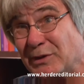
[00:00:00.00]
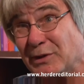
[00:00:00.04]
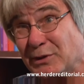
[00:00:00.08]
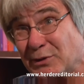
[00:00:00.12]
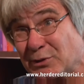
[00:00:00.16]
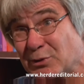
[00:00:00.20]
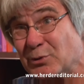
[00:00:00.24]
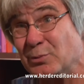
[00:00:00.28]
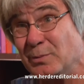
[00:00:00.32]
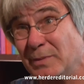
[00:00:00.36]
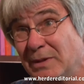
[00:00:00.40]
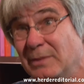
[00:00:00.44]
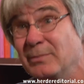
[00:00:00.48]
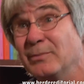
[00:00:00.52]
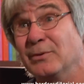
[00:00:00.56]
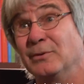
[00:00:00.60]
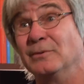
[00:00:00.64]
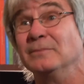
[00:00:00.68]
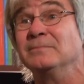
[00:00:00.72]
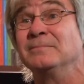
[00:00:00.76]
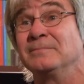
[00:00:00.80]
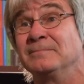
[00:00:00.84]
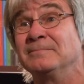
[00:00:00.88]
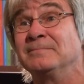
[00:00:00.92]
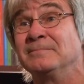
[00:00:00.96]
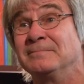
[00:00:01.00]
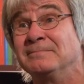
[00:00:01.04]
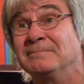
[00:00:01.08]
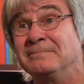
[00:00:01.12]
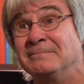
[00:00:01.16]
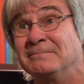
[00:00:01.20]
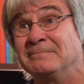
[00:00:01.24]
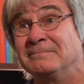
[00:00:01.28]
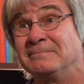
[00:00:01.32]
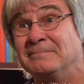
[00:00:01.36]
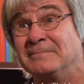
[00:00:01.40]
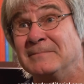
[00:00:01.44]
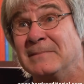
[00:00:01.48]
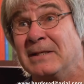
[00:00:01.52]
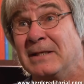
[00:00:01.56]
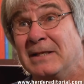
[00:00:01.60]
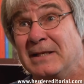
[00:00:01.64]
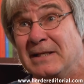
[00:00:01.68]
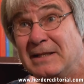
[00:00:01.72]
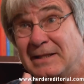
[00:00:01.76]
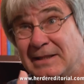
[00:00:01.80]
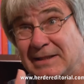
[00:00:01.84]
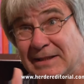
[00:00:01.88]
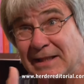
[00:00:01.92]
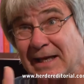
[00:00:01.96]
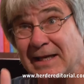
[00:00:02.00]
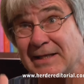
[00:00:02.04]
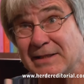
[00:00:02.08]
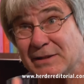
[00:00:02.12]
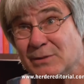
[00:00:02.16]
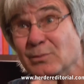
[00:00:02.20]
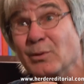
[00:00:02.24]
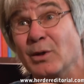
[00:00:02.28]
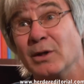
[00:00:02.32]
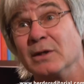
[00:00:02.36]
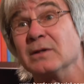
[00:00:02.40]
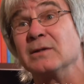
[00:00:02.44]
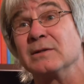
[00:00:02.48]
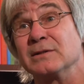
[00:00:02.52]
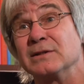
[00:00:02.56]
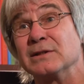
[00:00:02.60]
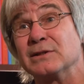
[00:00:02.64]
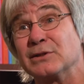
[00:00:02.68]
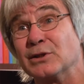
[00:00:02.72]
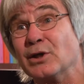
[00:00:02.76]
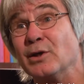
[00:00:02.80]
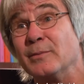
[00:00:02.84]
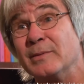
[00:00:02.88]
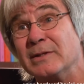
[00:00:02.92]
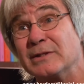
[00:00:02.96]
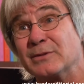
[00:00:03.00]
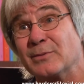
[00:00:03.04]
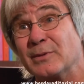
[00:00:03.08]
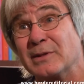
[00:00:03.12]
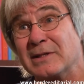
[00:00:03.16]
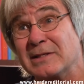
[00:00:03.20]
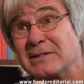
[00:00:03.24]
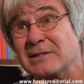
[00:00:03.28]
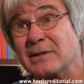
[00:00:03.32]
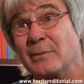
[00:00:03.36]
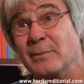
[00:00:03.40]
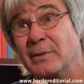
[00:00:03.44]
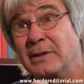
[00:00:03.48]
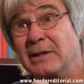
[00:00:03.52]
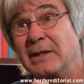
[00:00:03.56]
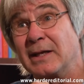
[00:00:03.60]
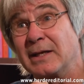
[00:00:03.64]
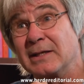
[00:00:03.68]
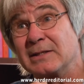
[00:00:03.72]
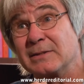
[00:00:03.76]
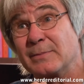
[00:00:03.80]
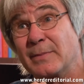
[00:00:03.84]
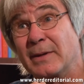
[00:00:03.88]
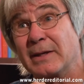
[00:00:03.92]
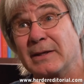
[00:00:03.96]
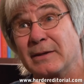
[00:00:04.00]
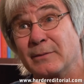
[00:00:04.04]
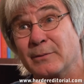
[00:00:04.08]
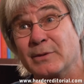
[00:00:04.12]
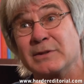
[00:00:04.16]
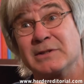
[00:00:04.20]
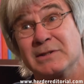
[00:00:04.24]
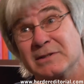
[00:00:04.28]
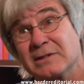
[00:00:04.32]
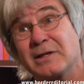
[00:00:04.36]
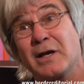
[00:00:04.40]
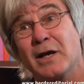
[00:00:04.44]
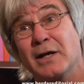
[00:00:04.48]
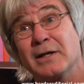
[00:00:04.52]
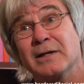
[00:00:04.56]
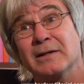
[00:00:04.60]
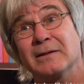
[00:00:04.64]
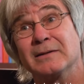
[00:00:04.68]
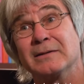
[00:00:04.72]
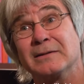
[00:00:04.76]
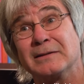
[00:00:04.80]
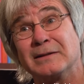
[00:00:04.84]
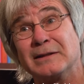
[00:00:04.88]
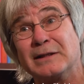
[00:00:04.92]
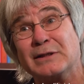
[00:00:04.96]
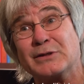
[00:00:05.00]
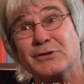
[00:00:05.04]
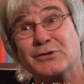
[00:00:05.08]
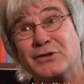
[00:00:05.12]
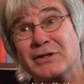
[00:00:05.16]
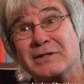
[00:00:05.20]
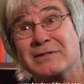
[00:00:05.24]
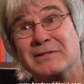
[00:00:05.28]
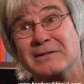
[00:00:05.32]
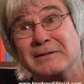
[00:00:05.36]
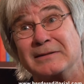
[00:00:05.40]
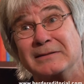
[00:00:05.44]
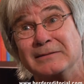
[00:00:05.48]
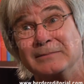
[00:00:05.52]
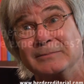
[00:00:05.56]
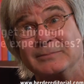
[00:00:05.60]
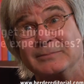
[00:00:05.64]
the two people. That's what determines whether somebody gets better, which is kind of interesting.